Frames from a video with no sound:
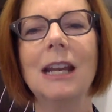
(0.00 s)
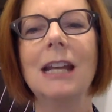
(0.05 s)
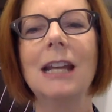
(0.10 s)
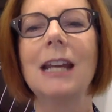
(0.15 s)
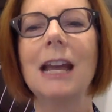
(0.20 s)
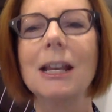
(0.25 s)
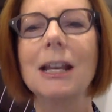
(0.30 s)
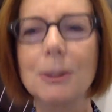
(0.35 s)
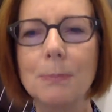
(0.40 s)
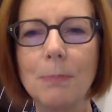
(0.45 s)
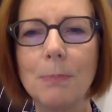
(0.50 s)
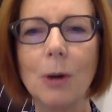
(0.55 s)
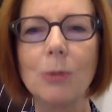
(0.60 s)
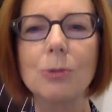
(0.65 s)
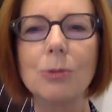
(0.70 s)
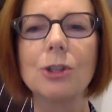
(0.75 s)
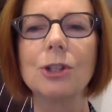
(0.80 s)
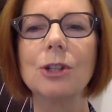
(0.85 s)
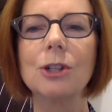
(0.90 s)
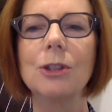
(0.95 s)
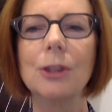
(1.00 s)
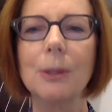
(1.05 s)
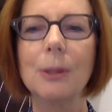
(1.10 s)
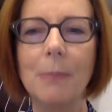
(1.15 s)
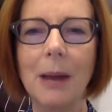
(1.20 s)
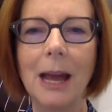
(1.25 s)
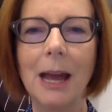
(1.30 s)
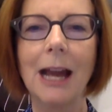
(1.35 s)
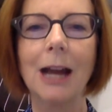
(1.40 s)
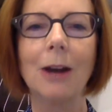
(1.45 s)
it has bolstered the
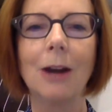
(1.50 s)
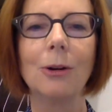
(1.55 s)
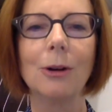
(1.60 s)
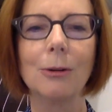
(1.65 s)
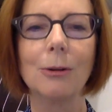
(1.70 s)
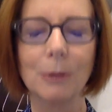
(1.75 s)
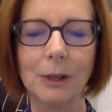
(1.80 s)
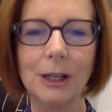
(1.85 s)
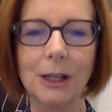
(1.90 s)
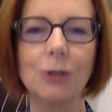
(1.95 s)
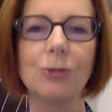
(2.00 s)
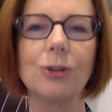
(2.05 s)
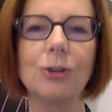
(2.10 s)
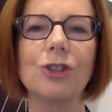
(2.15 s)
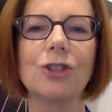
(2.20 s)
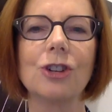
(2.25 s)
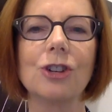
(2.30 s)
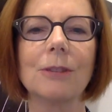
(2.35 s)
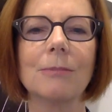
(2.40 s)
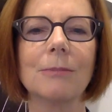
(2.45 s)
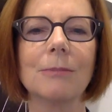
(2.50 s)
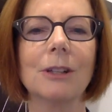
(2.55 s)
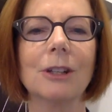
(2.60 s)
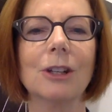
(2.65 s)
power of literature.